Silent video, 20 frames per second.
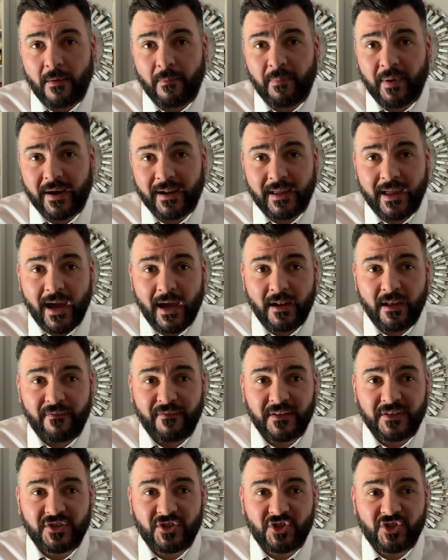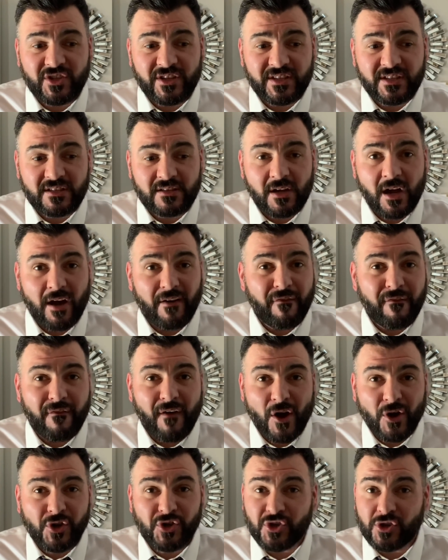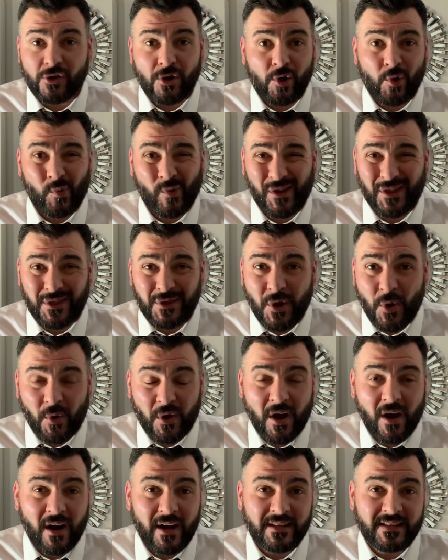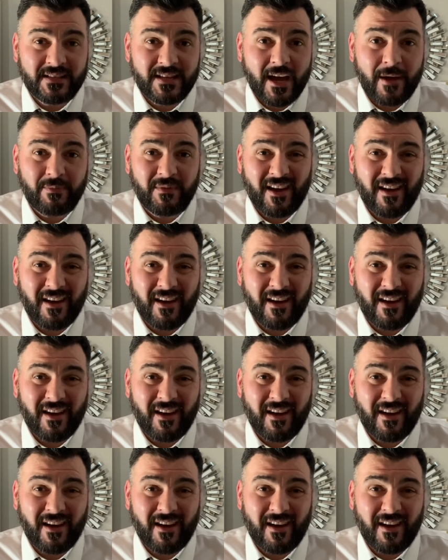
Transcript: But again, if it's just functional with no concept,